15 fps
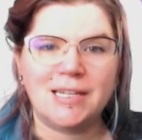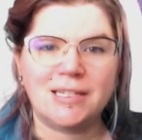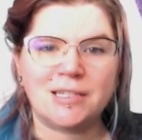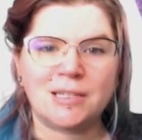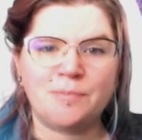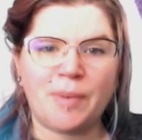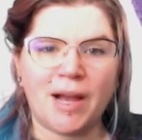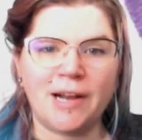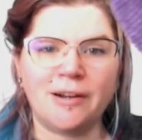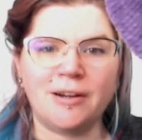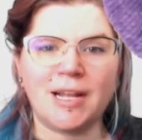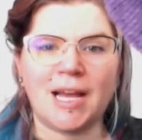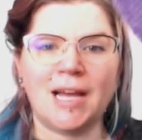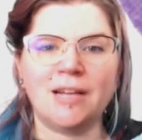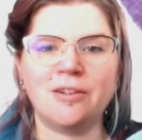Spider
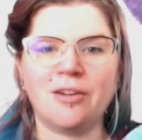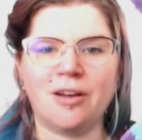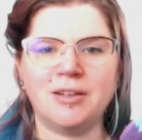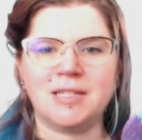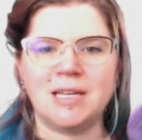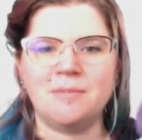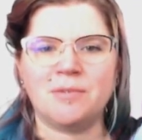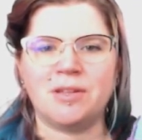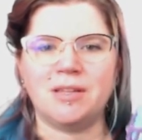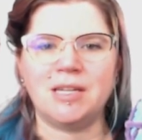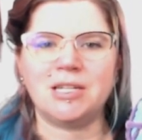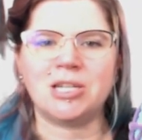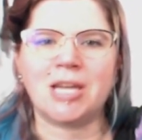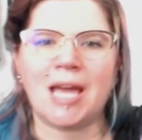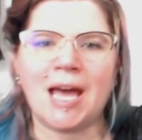Dad calls him
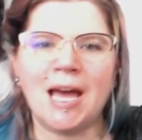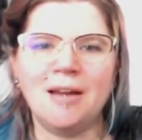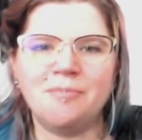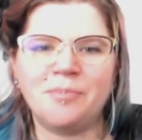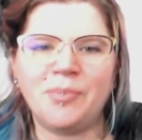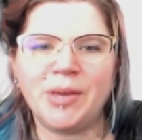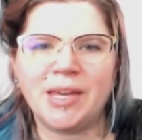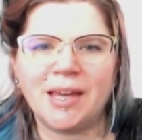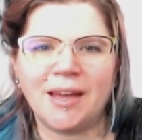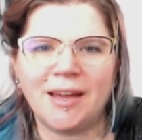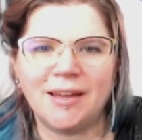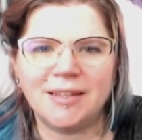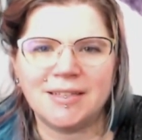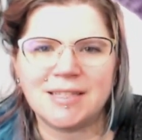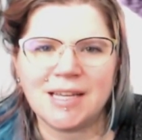Glitch Cat
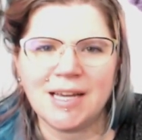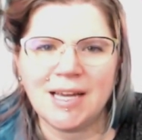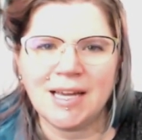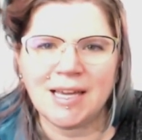because